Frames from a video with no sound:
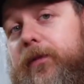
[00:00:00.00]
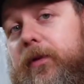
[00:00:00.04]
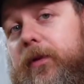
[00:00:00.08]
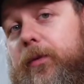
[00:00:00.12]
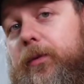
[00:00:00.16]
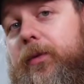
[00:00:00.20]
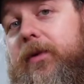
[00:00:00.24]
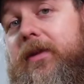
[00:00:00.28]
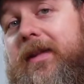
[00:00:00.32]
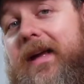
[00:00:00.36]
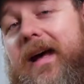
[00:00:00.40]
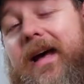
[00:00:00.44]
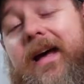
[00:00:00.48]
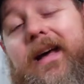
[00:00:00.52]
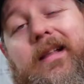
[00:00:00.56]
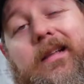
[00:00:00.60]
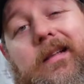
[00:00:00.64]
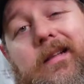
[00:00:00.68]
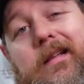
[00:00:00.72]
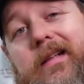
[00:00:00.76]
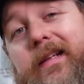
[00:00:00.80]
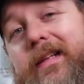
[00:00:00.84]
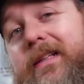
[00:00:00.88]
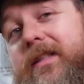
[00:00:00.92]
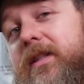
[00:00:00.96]
with that,
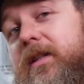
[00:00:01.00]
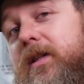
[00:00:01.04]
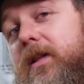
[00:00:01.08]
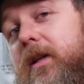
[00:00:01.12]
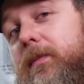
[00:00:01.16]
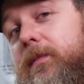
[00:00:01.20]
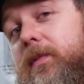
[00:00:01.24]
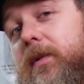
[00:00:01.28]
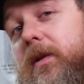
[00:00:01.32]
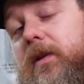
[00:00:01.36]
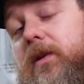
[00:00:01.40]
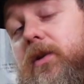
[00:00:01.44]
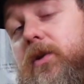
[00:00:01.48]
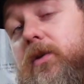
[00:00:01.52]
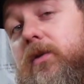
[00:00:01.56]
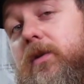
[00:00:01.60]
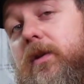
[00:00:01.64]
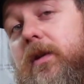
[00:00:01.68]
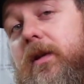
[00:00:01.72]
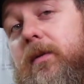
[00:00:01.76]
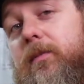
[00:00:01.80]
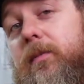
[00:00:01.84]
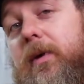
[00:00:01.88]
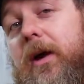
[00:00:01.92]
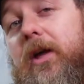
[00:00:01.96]
let's jump into
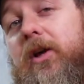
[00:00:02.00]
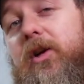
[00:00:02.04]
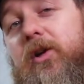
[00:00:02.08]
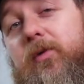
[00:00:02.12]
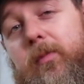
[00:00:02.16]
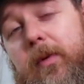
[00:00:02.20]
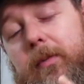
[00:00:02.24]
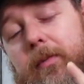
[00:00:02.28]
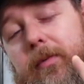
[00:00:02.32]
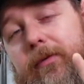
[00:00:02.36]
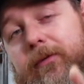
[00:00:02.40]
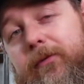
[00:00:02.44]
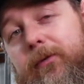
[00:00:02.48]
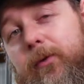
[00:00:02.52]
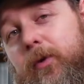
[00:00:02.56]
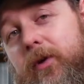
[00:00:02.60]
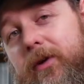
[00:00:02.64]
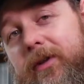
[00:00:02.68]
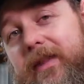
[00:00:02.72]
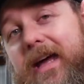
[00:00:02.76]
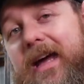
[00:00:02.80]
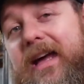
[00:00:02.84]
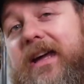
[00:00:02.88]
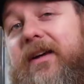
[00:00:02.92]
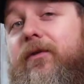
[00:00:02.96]
the impeller. But before
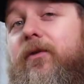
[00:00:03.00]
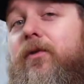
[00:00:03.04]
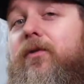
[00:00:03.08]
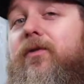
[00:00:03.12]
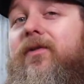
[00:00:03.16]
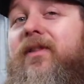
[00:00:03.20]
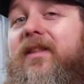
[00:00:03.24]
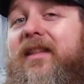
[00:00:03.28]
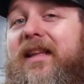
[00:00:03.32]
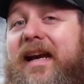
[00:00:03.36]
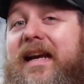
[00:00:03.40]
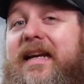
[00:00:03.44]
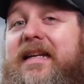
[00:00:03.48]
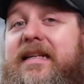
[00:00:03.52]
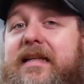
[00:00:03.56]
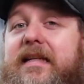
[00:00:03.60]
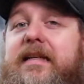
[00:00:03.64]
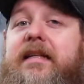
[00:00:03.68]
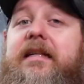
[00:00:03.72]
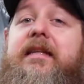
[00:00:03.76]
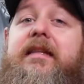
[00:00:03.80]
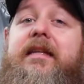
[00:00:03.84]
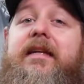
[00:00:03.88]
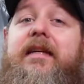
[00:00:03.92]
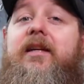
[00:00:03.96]
that, if you've liked
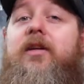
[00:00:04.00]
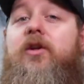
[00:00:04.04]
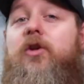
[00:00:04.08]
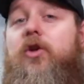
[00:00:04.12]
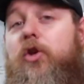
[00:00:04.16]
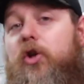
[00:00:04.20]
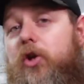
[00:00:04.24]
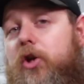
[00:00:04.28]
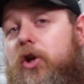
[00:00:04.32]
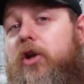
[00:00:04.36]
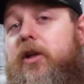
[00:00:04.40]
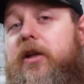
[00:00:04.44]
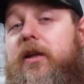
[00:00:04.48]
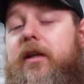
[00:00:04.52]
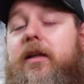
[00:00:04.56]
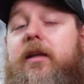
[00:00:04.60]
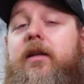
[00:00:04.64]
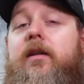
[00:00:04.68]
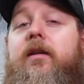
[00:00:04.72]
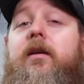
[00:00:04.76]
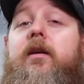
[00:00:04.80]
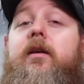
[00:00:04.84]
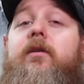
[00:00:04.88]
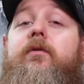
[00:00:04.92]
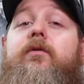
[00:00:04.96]
anything or learned
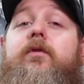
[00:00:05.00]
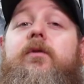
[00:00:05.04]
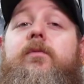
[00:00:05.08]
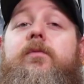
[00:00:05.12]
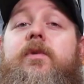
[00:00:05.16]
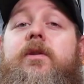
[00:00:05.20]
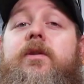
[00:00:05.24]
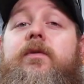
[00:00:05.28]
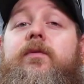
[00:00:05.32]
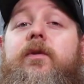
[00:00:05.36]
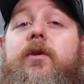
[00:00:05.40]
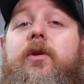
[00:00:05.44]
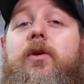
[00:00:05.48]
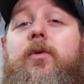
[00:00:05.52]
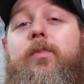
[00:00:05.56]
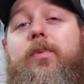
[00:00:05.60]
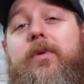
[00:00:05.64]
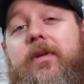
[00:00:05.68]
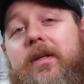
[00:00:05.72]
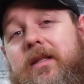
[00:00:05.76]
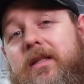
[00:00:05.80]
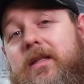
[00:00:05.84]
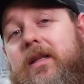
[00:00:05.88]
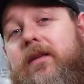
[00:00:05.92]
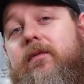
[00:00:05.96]
anything from this video,
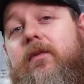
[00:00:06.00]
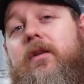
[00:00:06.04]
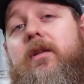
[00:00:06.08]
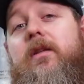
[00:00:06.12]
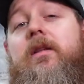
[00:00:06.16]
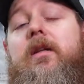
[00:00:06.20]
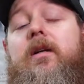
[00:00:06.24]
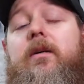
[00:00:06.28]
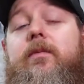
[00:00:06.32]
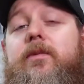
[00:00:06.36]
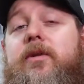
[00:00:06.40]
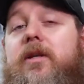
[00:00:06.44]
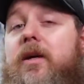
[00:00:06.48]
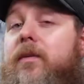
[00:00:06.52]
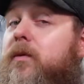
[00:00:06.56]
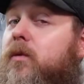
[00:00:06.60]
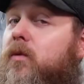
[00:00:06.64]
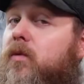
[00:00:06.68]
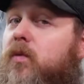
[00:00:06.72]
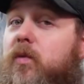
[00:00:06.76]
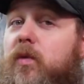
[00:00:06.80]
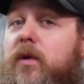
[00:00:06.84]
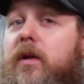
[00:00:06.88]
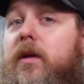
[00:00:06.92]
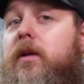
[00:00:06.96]
please give it a thumbs up. It
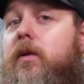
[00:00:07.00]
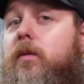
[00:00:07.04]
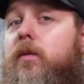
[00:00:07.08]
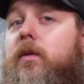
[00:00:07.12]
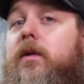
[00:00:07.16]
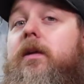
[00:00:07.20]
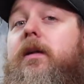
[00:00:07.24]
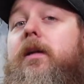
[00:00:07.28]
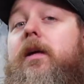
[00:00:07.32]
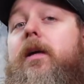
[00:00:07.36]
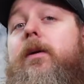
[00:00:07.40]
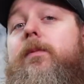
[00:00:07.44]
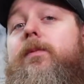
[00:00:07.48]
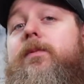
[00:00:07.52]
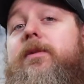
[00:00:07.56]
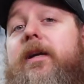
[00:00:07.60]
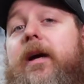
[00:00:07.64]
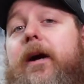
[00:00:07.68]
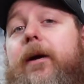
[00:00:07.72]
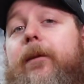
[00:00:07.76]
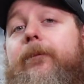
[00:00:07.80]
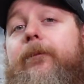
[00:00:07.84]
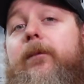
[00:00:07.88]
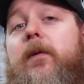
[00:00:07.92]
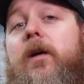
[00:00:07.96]
really, really helps
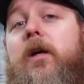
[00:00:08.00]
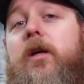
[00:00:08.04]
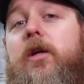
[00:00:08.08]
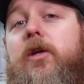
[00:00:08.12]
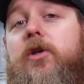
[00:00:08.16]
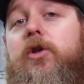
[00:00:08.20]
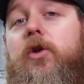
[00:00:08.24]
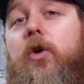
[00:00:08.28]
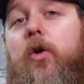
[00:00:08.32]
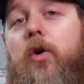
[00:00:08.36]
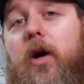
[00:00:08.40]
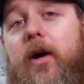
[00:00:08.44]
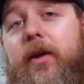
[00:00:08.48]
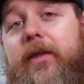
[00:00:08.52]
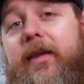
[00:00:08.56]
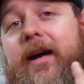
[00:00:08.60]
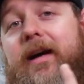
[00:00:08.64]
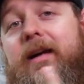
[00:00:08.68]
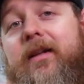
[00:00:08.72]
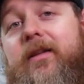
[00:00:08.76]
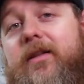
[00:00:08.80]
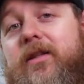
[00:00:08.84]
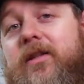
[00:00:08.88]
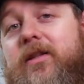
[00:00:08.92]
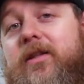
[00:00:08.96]
out. So on
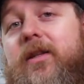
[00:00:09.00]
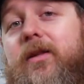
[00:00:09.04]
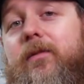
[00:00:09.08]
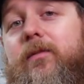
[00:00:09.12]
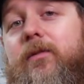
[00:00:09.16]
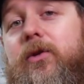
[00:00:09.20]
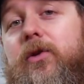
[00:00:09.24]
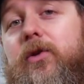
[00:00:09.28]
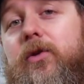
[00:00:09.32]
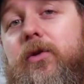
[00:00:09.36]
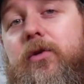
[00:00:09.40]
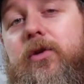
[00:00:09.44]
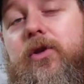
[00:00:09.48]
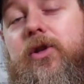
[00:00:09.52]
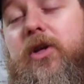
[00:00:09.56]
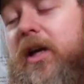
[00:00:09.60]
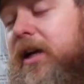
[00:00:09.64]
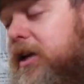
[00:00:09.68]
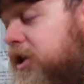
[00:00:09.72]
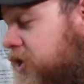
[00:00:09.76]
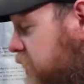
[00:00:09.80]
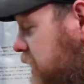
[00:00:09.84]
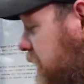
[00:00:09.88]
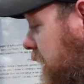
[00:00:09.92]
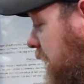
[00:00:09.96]
that, let's jump to
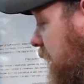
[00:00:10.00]
changing